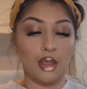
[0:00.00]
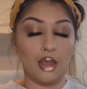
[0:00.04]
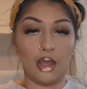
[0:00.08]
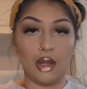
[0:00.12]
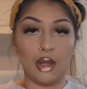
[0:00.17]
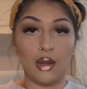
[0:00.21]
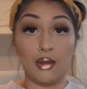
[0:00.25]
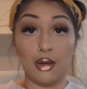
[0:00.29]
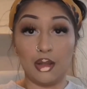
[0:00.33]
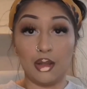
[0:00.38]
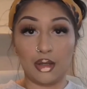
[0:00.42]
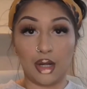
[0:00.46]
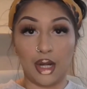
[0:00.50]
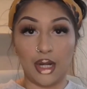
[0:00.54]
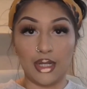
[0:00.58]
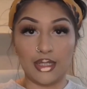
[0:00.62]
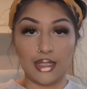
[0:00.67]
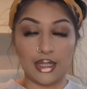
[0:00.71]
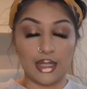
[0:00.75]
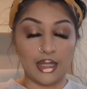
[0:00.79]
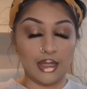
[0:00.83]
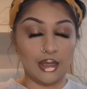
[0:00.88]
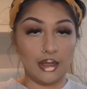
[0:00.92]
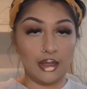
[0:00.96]
I know I look
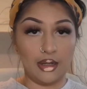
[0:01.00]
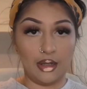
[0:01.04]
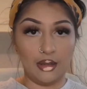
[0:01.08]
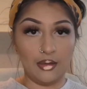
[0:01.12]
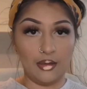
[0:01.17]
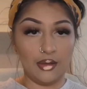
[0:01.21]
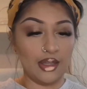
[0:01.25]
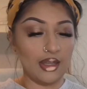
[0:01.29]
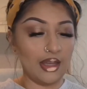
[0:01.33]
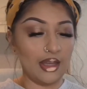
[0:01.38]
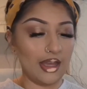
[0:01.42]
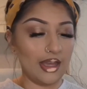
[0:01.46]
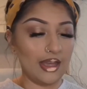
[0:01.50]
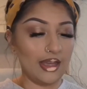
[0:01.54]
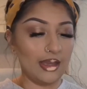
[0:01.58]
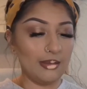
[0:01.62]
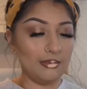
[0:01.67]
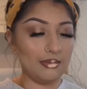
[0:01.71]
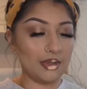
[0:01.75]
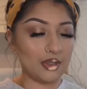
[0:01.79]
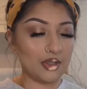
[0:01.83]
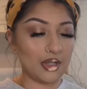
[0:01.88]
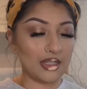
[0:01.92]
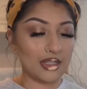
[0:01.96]
crazy, I know,
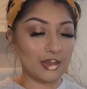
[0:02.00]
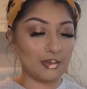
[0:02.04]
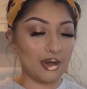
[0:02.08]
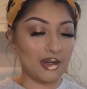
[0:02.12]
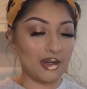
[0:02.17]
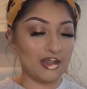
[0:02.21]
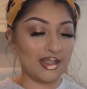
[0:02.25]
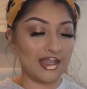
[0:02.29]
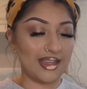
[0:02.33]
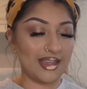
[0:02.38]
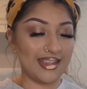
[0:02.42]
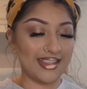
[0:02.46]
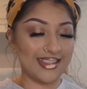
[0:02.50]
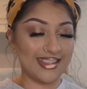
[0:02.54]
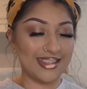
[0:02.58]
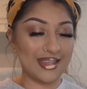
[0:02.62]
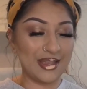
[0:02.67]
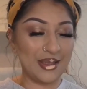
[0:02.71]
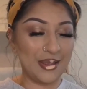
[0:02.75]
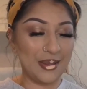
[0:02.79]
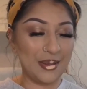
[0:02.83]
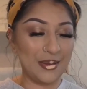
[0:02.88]
but trust the process.